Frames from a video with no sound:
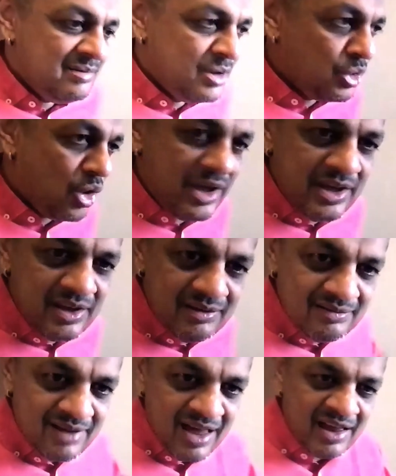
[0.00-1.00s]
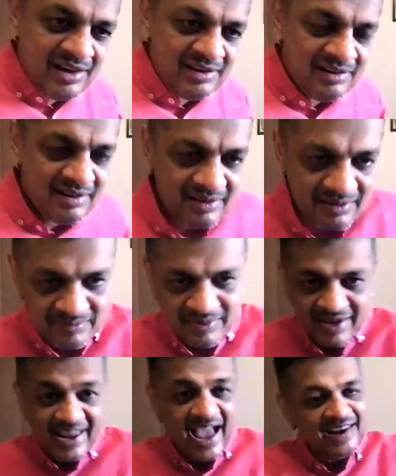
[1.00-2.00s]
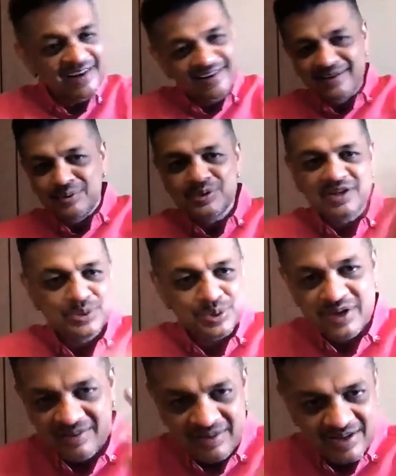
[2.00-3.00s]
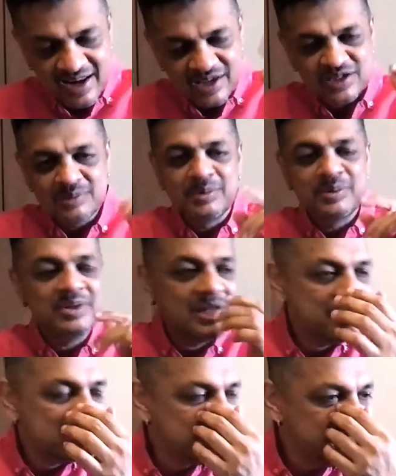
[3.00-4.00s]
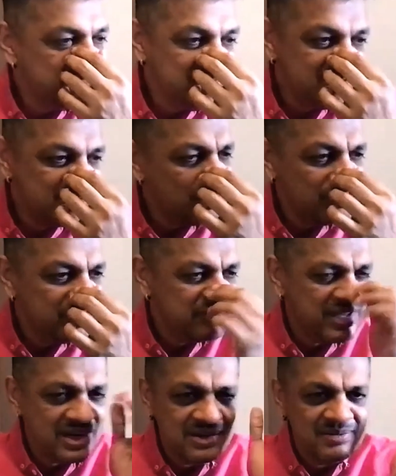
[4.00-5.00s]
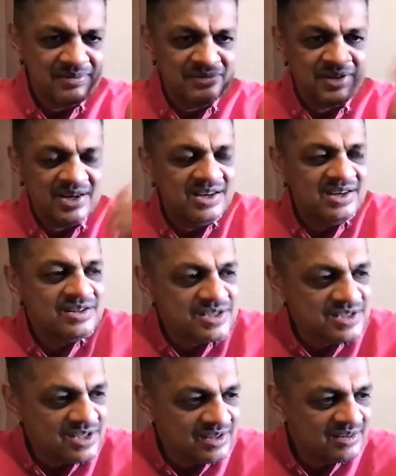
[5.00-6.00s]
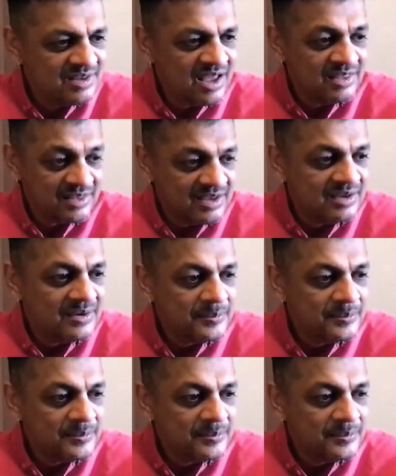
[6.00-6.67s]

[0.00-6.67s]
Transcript: drawing and the reality. The tension between them is always very, very interesting, I think.